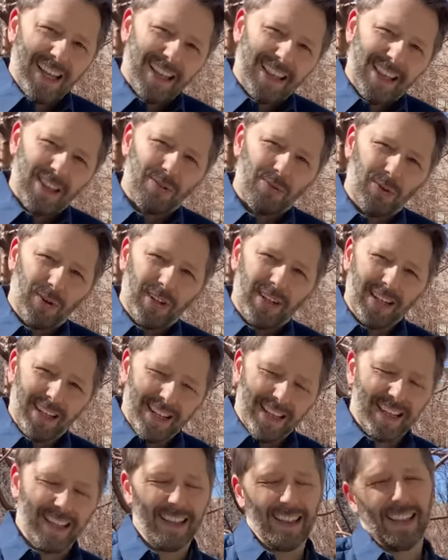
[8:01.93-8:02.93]
This one
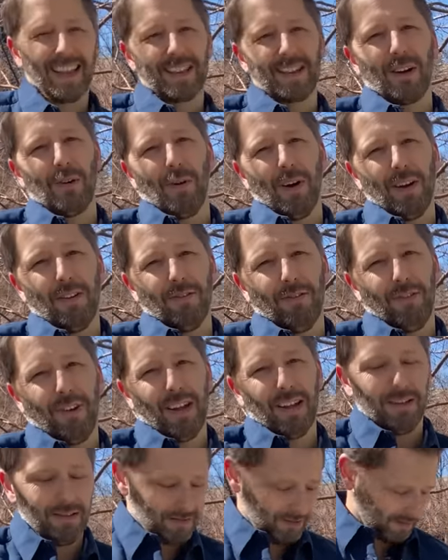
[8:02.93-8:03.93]
doesn't quite
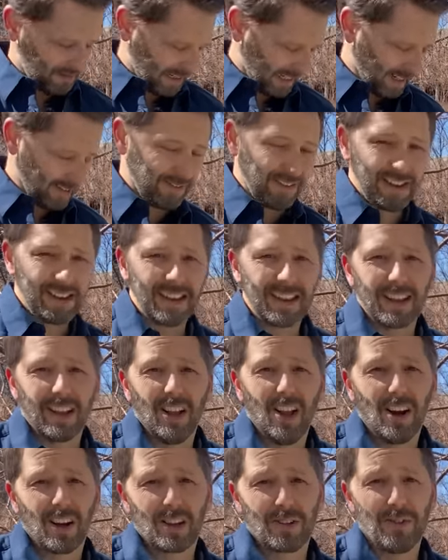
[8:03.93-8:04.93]
fit. I don't know if that's the
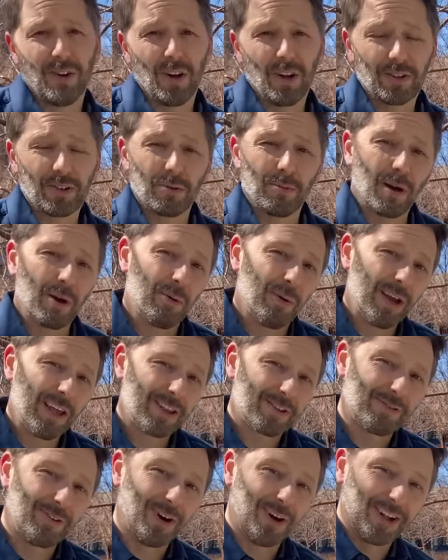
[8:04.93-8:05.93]
lock's fault or my
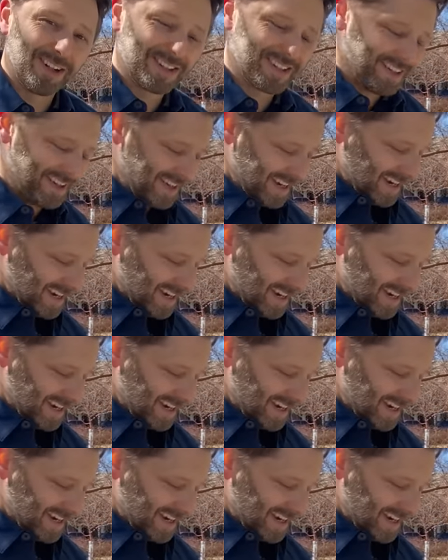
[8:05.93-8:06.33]
waist fault.